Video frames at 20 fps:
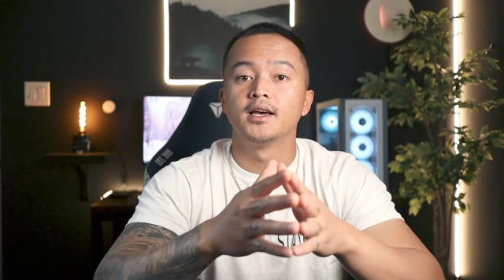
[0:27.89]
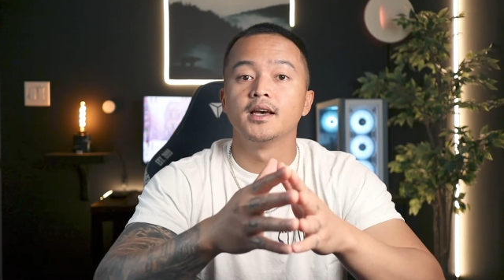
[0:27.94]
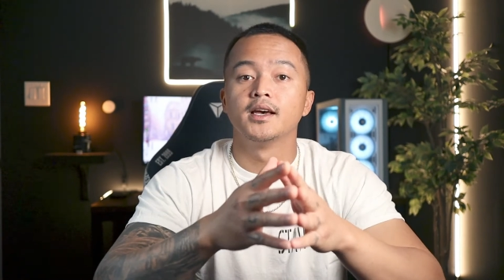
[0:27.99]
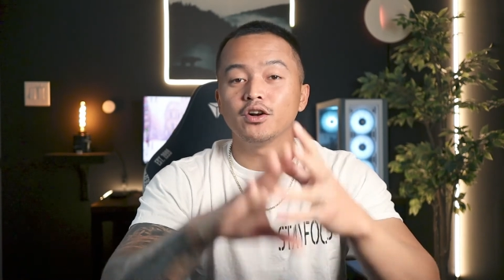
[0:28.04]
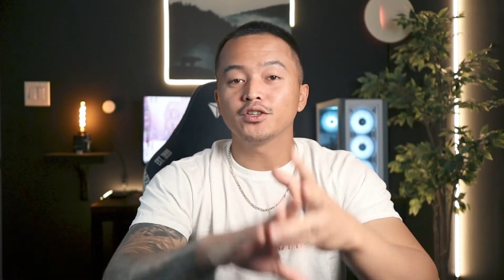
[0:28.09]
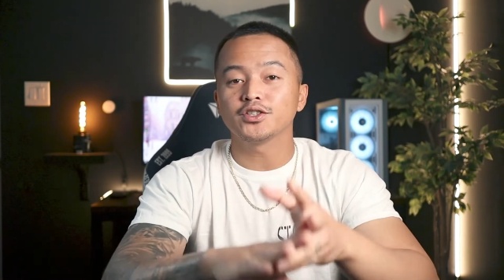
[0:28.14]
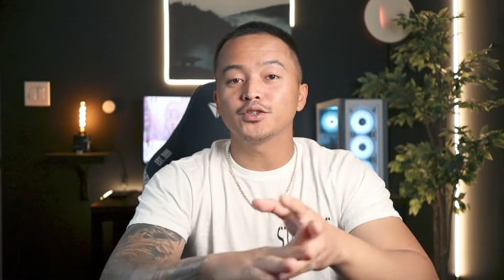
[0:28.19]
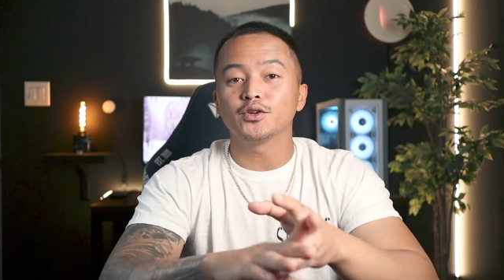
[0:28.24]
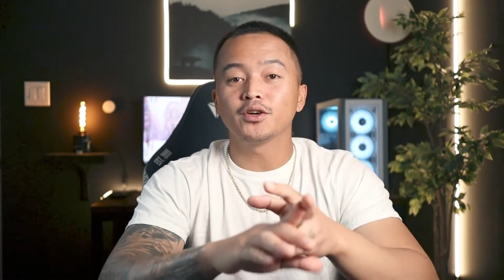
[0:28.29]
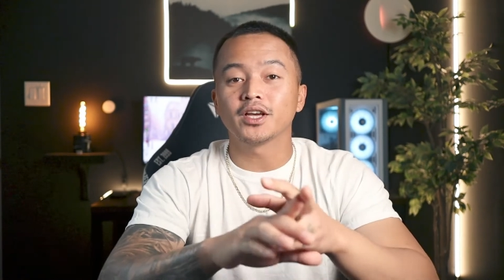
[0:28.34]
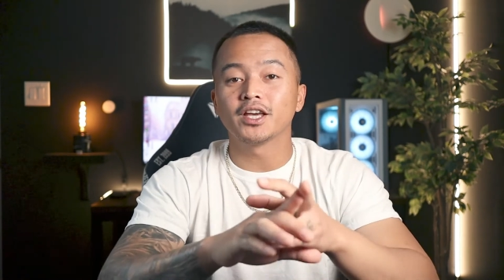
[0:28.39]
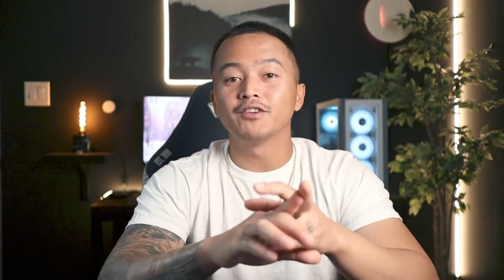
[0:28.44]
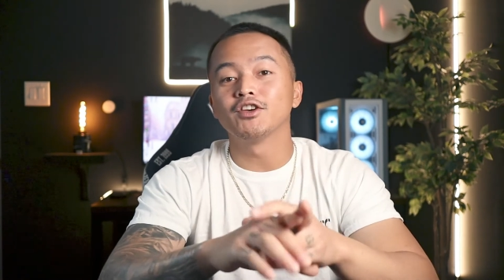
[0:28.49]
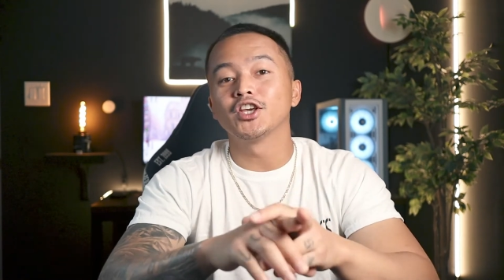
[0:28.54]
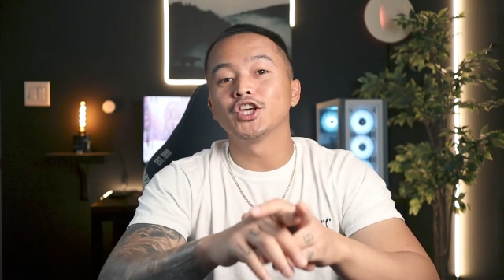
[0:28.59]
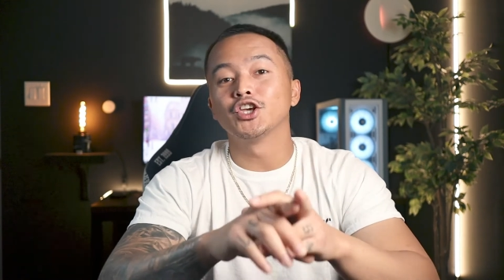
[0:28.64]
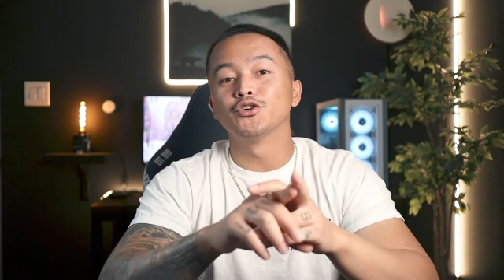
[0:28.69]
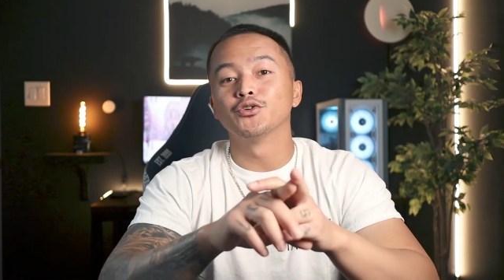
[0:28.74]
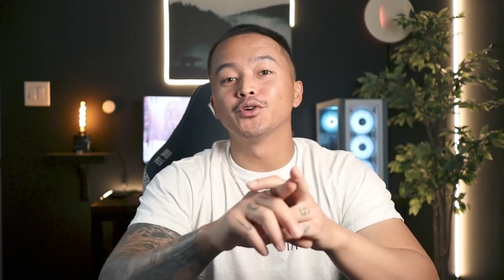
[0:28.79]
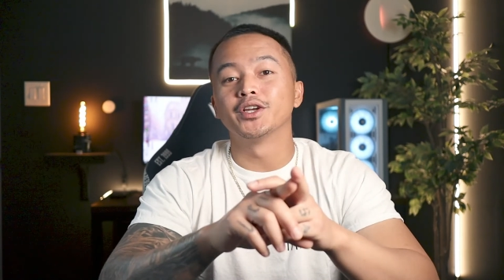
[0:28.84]
Also
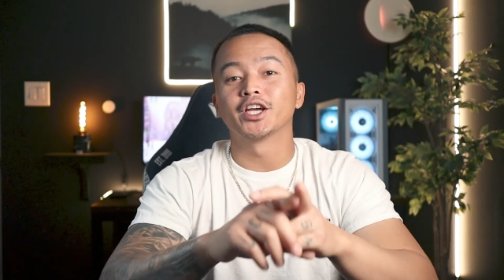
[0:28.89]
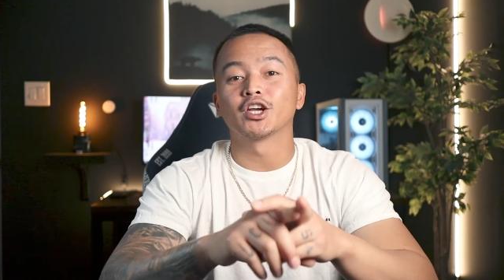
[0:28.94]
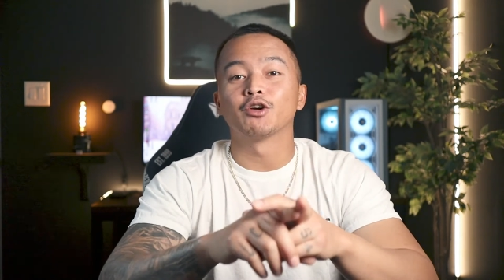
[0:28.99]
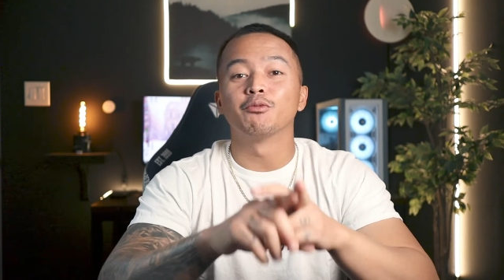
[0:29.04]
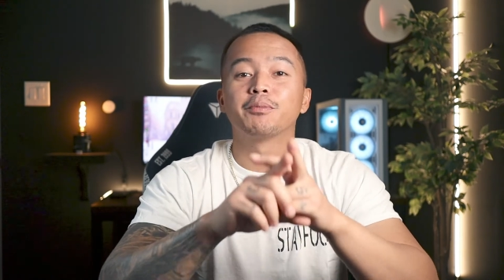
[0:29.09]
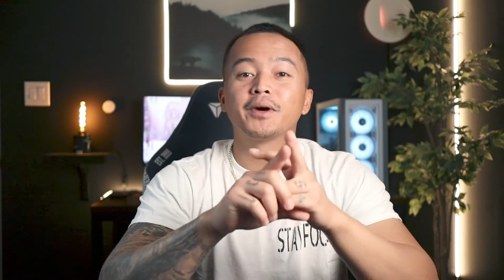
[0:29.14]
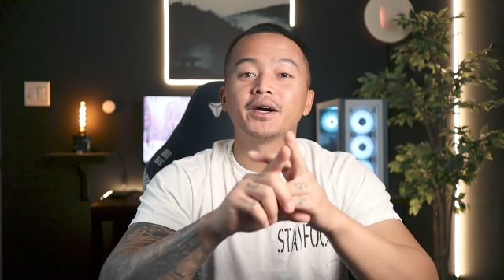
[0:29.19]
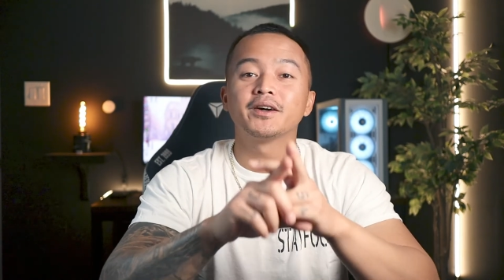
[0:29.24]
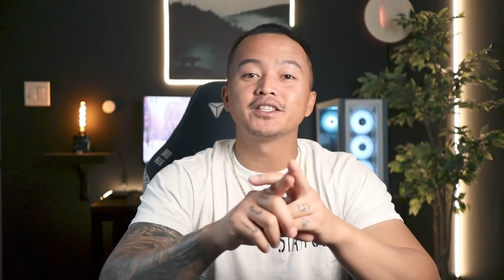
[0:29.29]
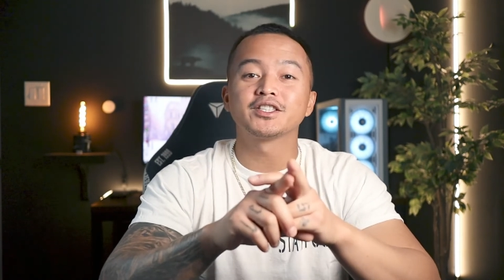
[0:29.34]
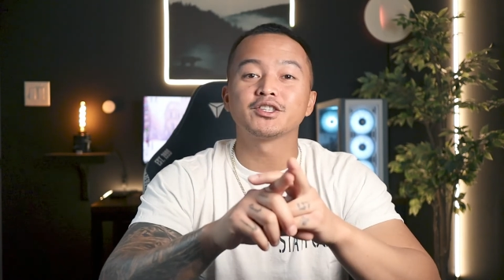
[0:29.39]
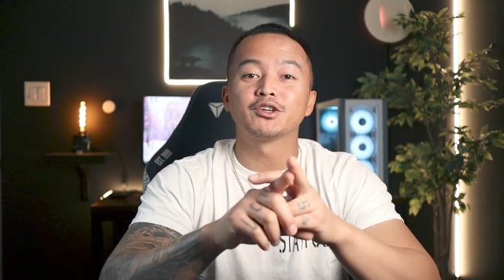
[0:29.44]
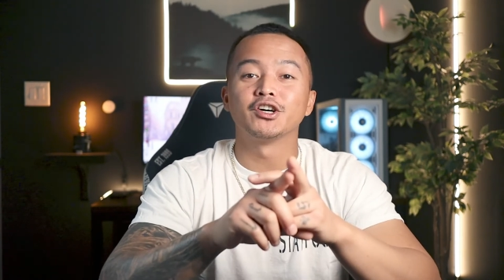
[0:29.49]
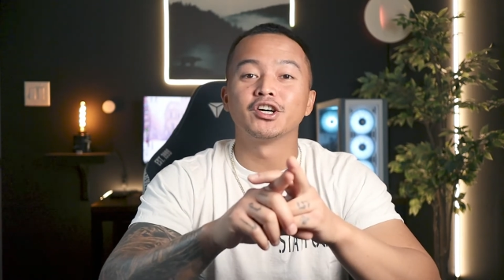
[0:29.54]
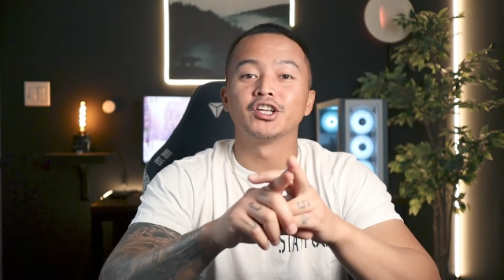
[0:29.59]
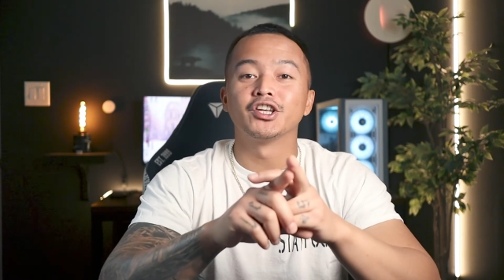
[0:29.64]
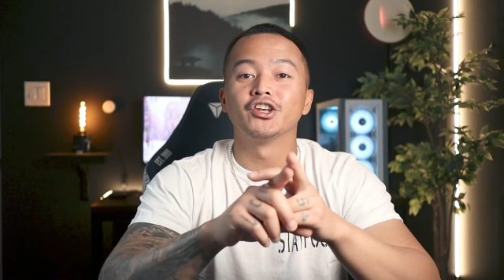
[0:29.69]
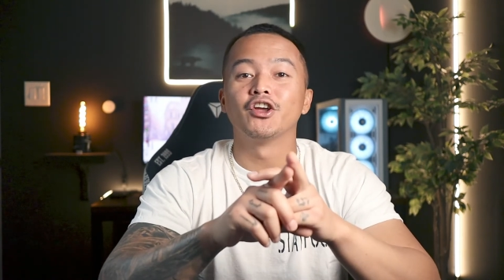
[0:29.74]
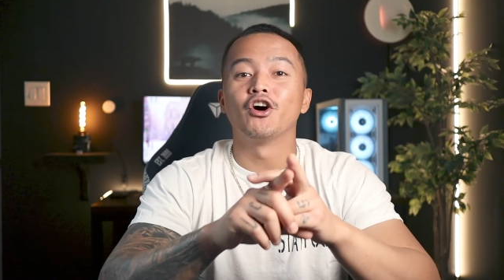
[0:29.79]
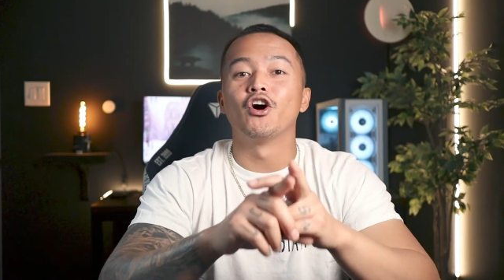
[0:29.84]
giving you the
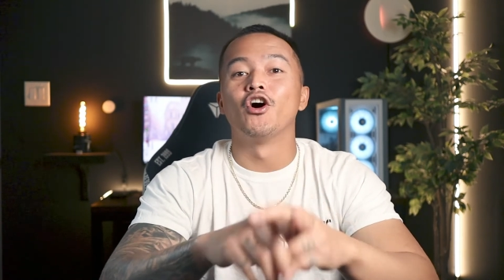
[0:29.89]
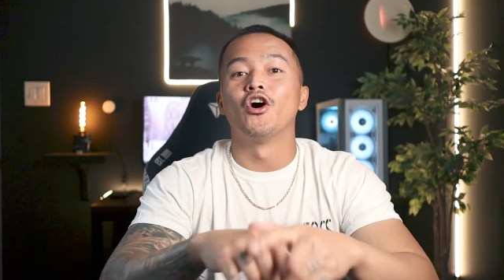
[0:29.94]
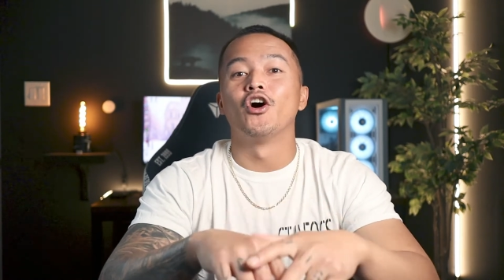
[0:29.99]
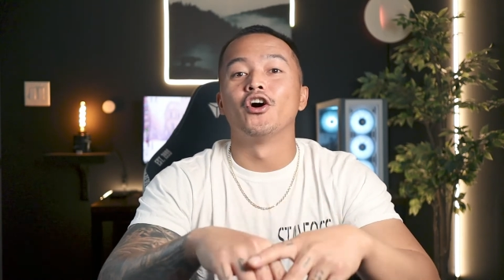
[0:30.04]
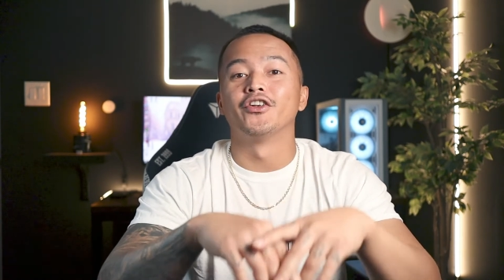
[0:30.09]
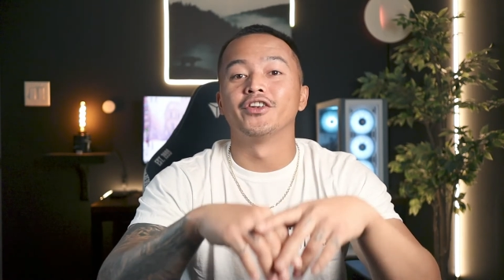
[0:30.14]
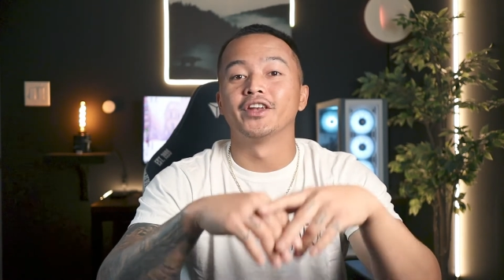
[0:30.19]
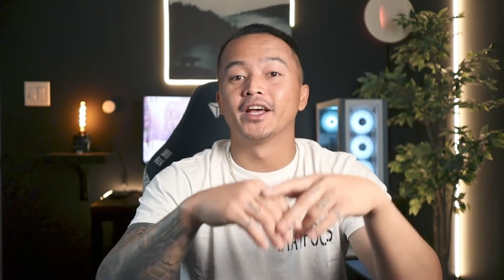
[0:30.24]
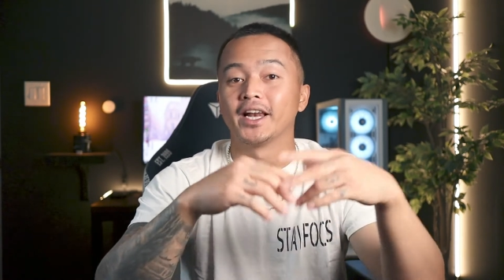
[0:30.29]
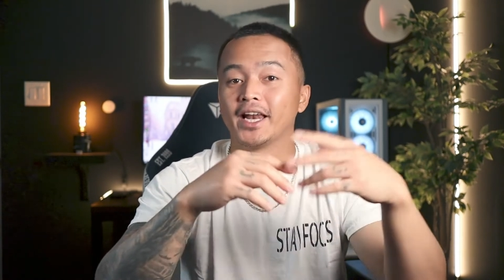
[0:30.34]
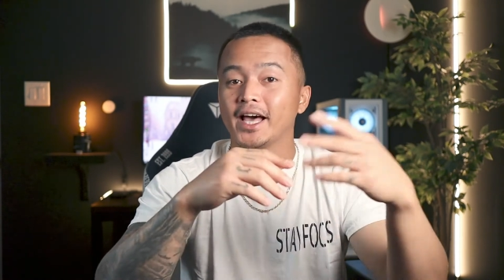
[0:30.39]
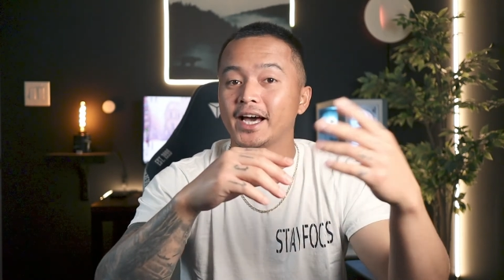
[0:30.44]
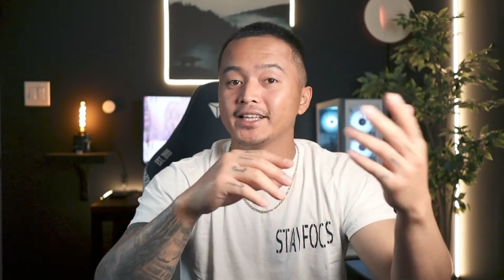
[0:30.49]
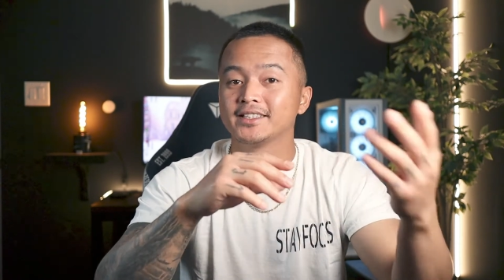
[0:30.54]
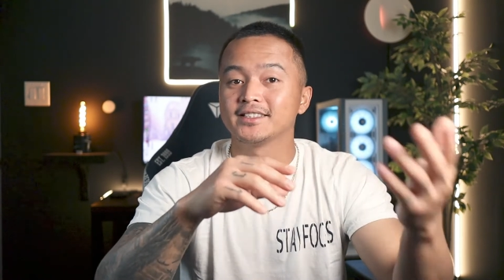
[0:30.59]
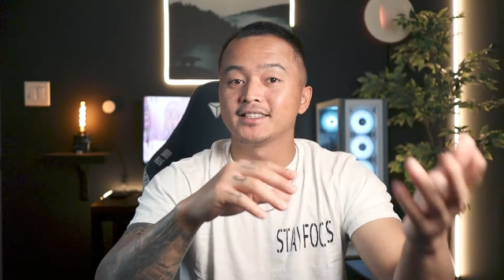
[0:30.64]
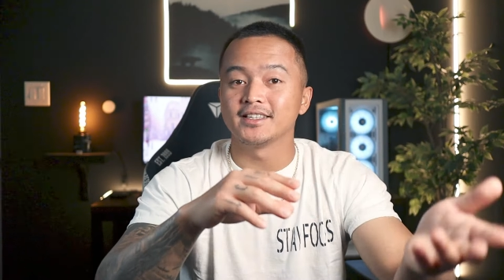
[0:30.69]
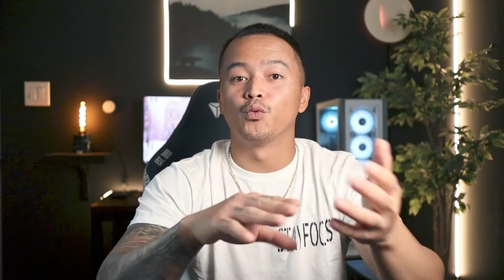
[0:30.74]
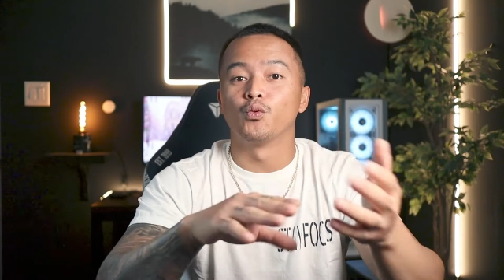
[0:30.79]
comparison on the lights